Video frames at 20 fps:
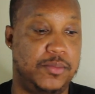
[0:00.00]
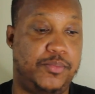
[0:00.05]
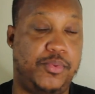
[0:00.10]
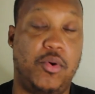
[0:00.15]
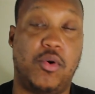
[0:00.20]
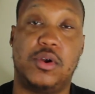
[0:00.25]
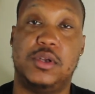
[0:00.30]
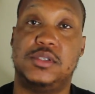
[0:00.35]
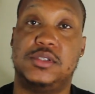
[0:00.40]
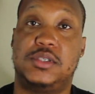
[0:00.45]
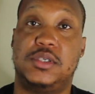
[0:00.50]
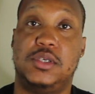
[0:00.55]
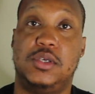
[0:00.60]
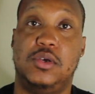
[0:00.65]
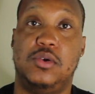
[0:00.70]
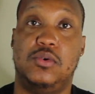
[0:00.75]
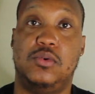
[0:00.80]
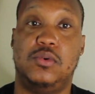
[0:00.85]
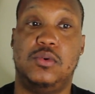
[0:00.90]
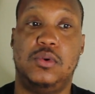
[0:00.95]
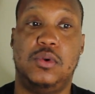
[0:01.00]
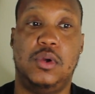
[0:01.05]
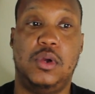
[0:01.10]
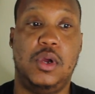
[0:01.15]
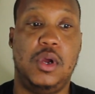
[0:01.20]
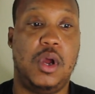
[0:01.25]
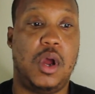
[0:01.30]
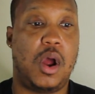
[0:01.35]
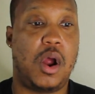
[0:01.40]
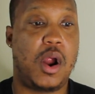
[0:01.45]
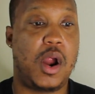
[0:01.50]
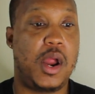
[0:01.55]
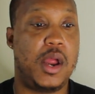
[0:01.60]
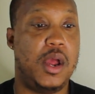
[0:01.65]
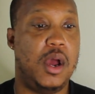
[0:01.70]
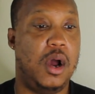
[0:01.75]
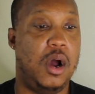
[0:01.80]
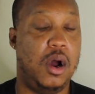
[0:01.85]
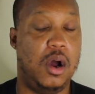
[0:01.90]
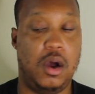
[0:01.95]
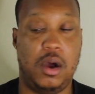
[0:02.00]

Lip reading: important to you. All right.